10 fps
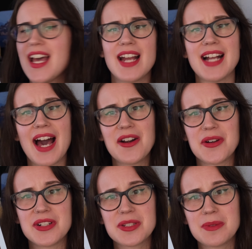Yeah, I don't know,
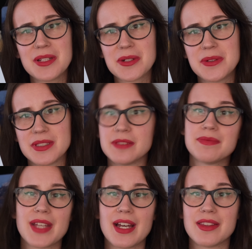it's just really cool
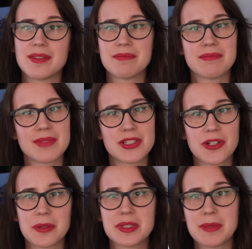that this
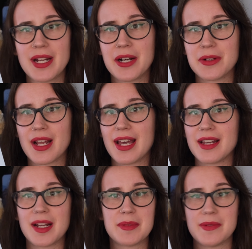journal was put out,
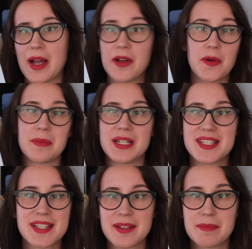and I hope
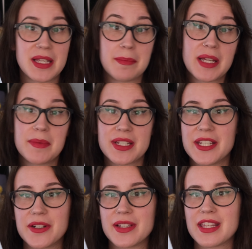it becomes a
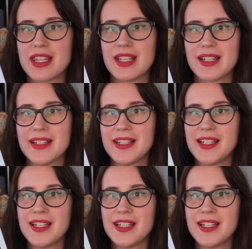yearly thing.